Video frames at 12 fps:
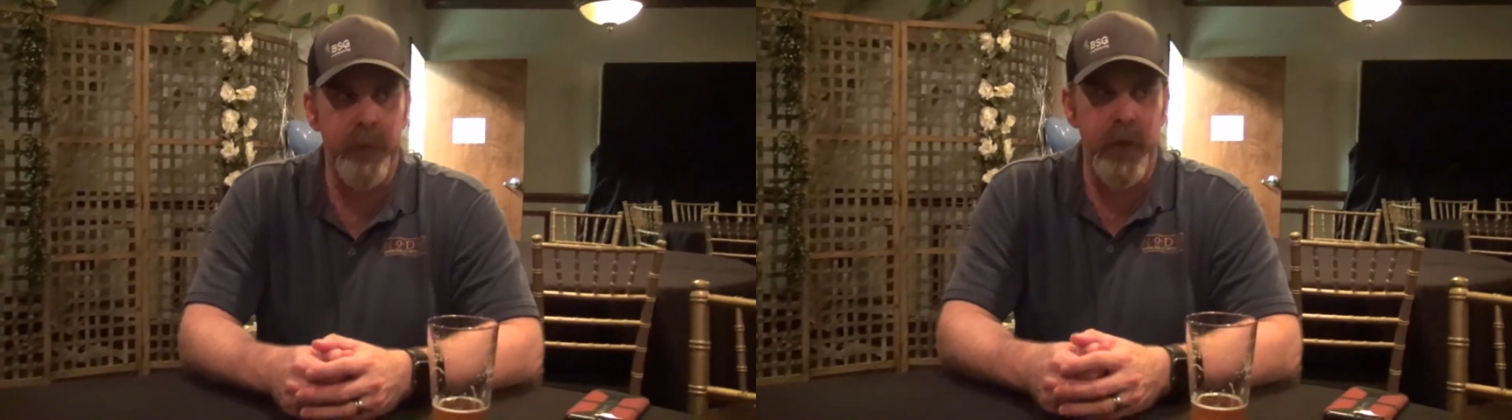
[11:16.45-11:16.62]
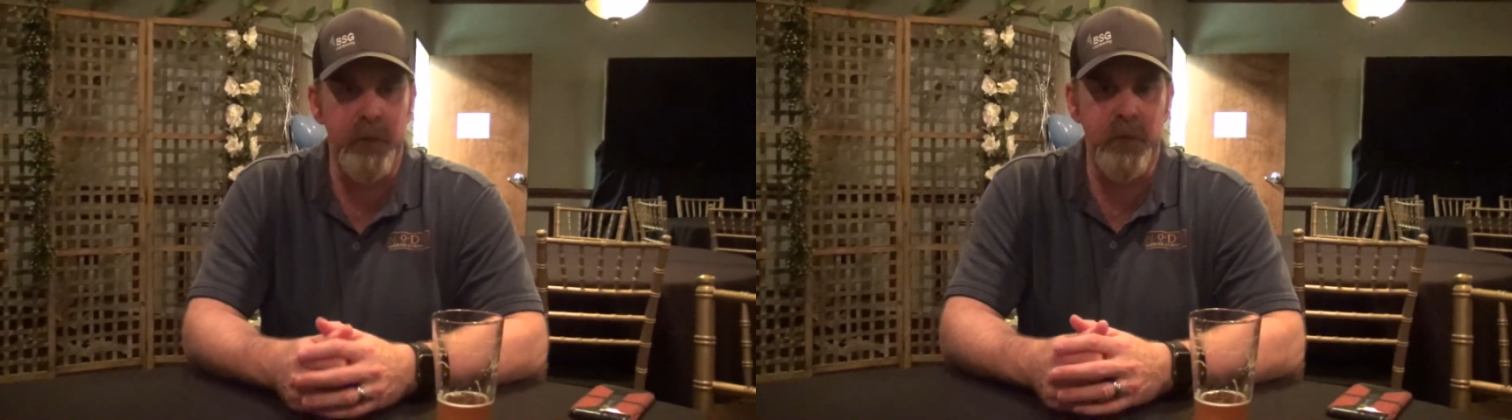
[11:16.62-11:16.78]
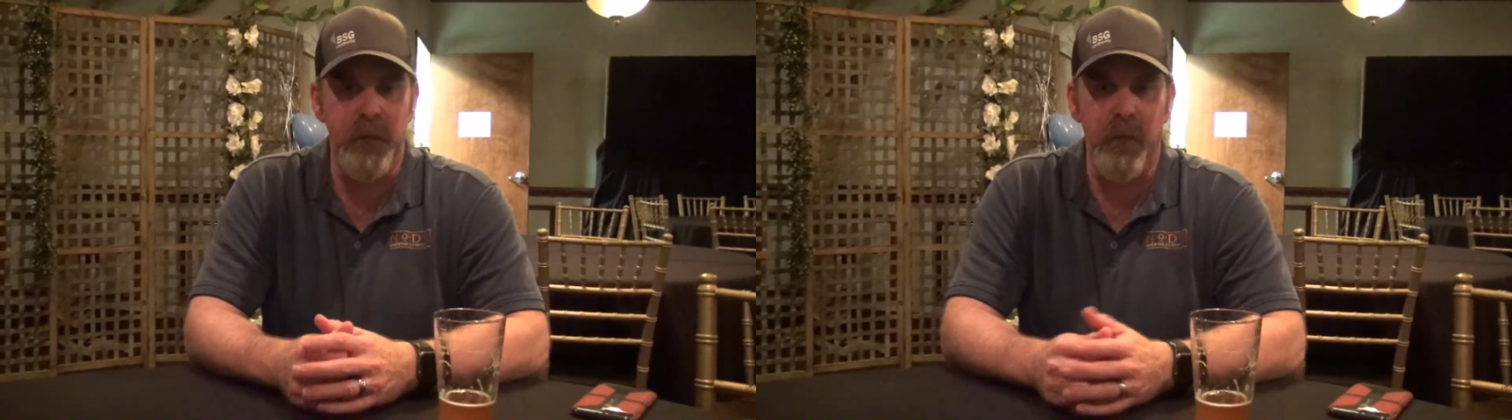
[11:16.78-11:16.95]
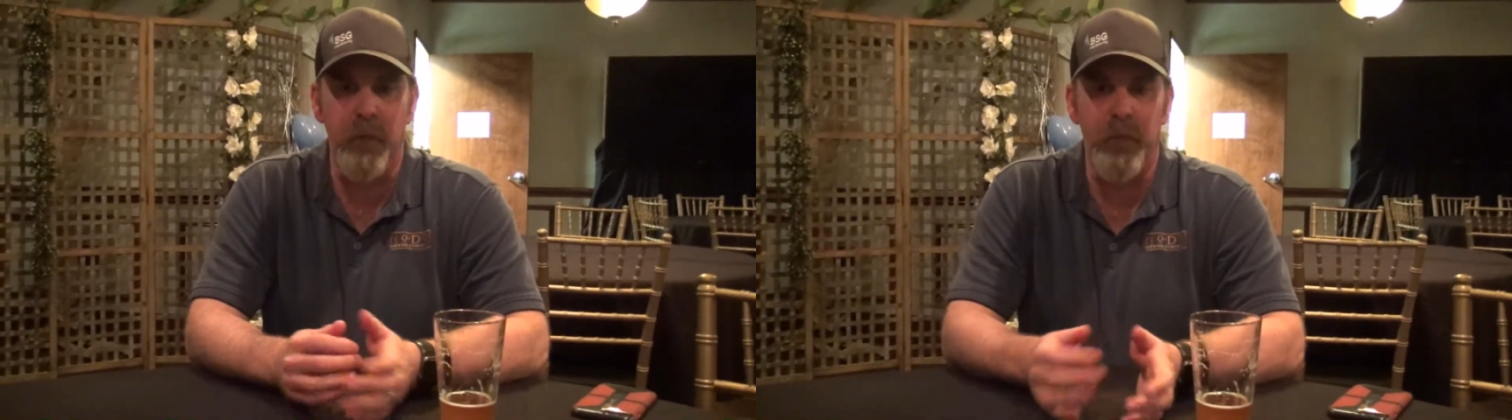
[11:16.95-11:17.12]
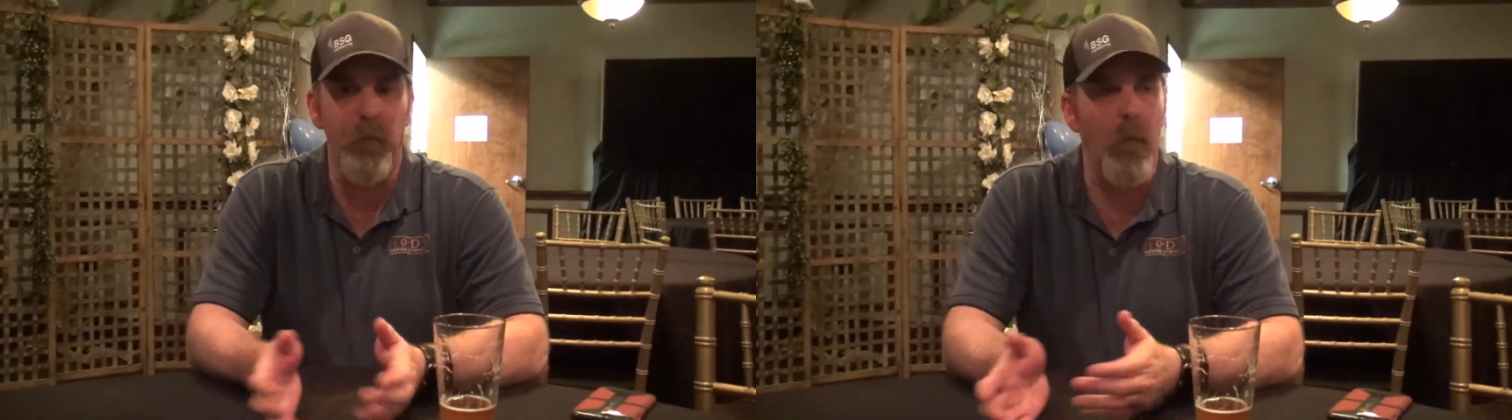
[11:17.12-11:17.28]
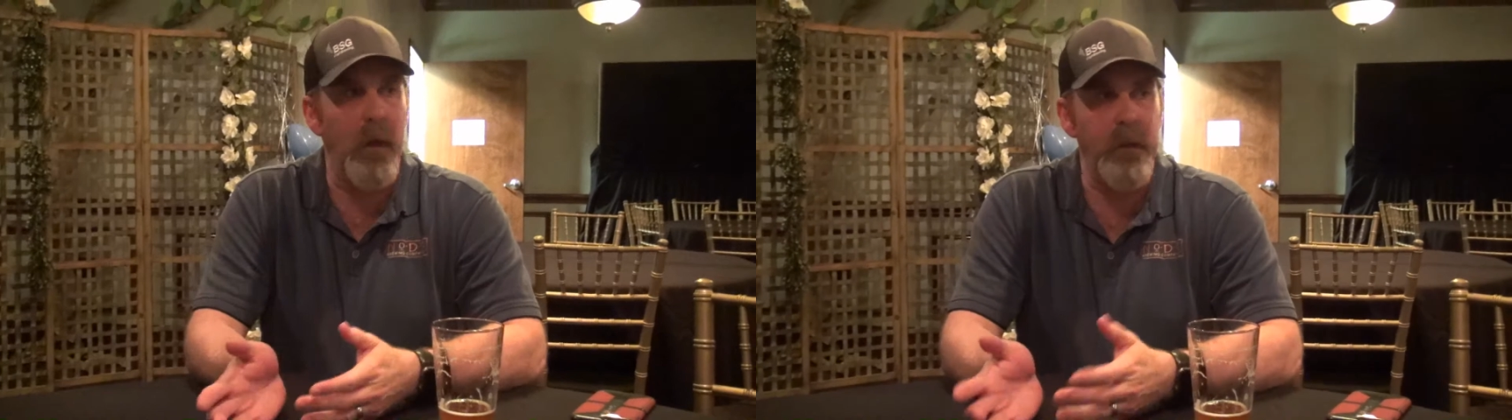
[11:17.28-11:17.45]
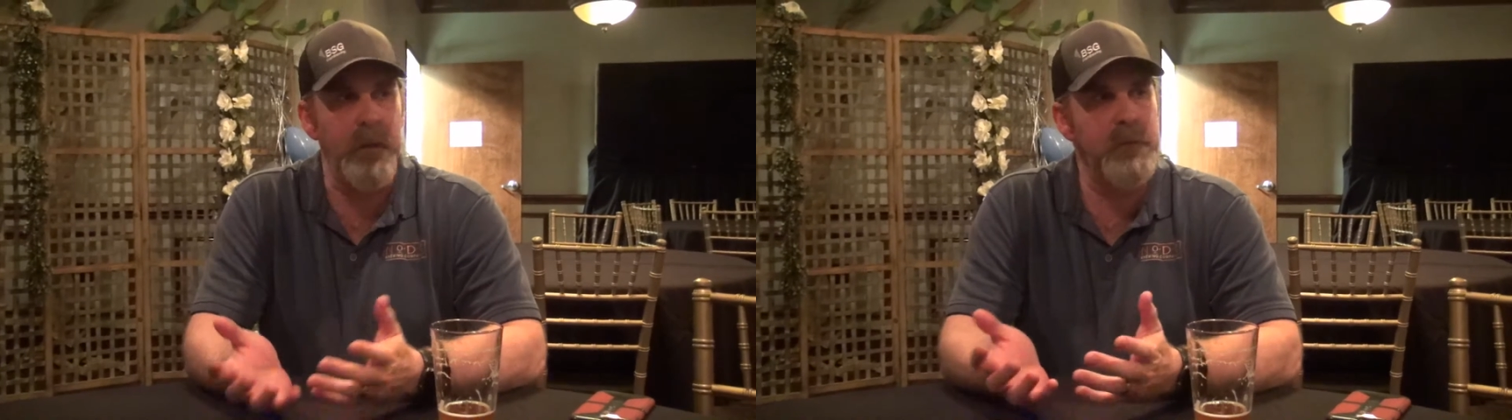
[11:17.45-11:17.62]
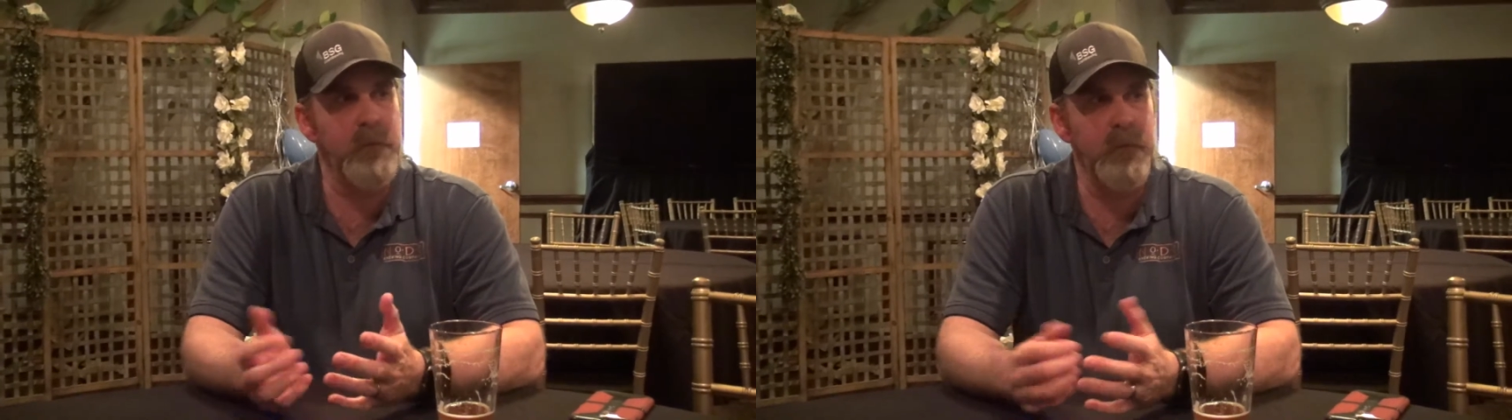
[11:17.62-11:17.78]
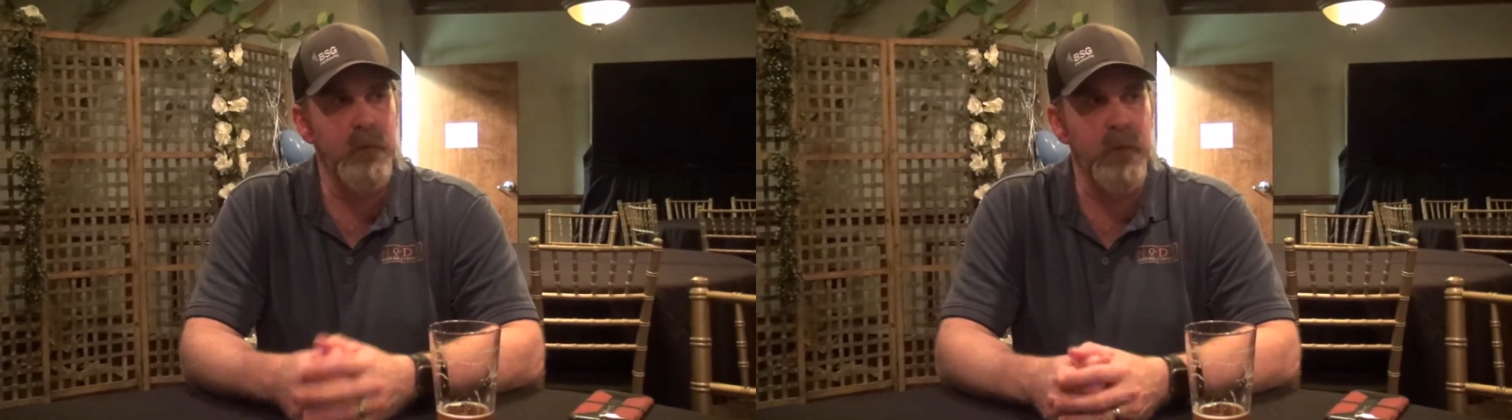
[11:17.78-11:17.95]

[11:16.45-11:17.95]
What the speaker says: that's through Y yeast.